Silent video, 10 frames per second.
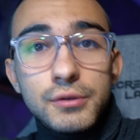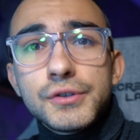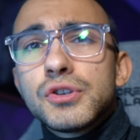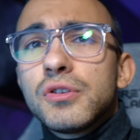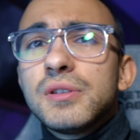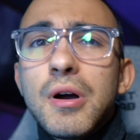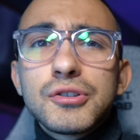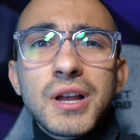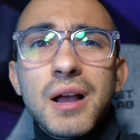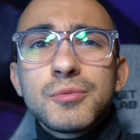So the
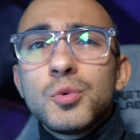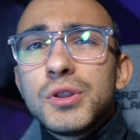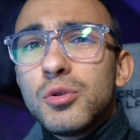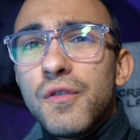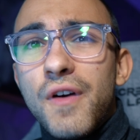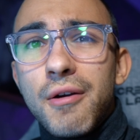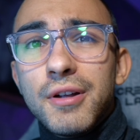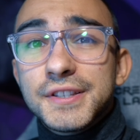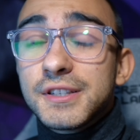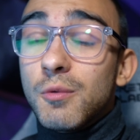mouse comes with two
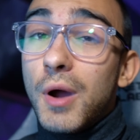variants,